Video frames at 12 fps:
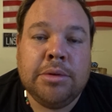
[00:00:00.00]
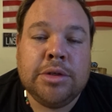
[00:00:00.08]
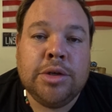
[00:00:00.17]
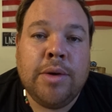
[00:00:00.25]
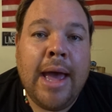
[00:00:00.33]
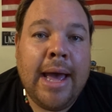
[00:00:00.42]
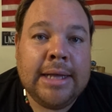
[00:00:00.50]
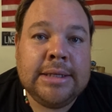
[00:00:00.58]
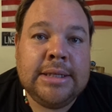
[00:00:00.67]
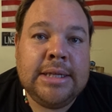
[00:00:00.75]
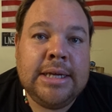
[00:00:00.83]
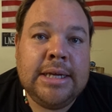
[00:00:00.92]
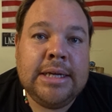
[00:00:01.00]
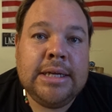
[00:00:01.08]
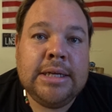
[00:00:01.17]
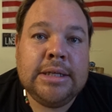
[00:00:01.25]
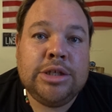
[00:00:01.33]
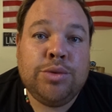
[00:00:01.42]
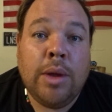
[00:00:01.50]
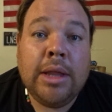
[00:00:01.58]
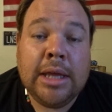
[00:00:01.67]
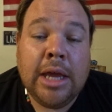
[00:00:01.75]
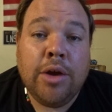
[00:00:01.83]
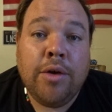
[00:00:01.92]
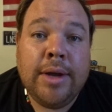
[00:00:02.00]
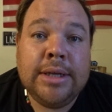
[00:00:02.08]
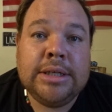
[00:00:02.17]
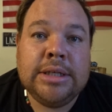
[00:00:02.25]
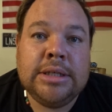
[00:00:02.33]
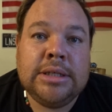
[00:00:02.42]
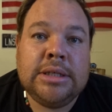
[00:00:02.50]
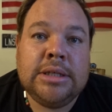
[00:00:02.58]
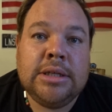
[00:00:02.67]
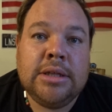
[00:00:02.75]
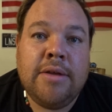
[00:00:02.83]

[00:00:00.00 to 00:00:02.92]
So as the swelling increases,